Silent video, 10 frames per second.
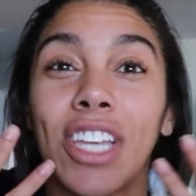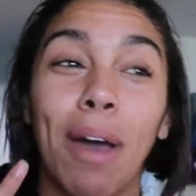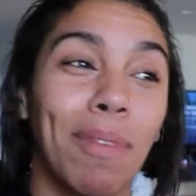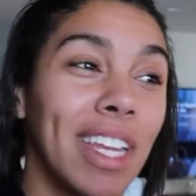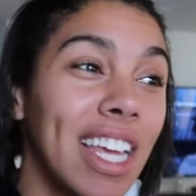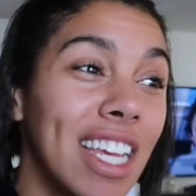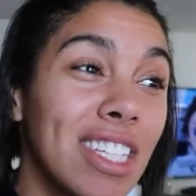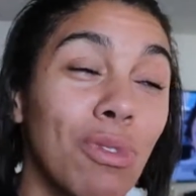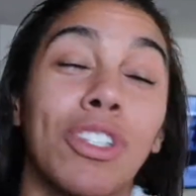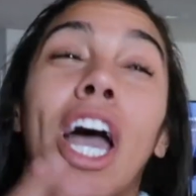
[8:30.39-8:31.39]

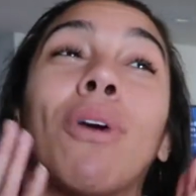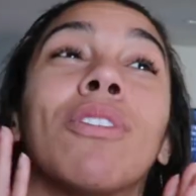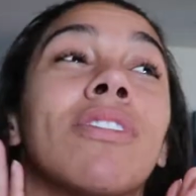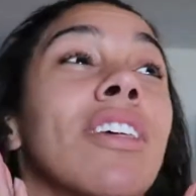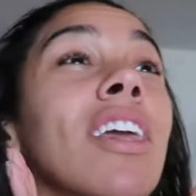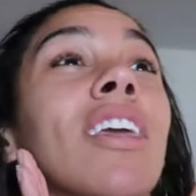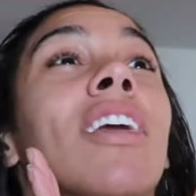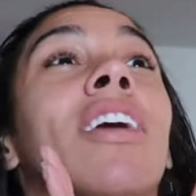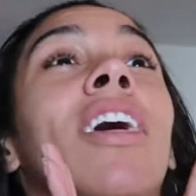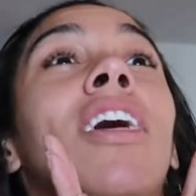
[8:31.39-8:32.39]
Japanese, which I was thinking,